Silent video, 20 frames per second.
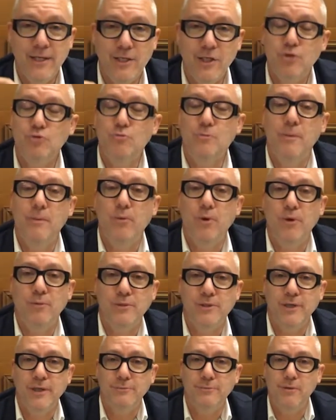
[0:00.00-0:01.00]
Just remember what it
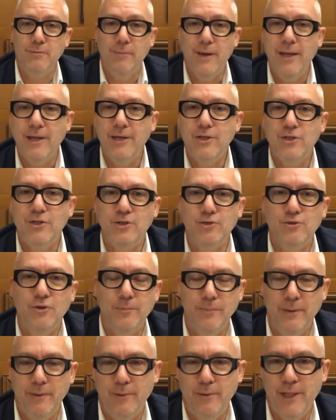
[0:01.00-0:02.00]
was like to be managed and
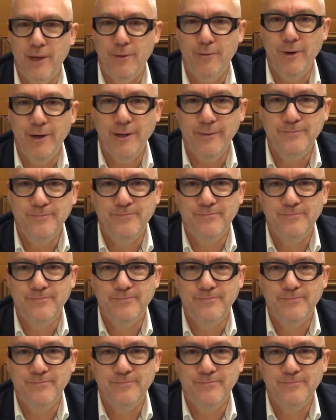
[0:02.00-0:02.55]
treat people that way.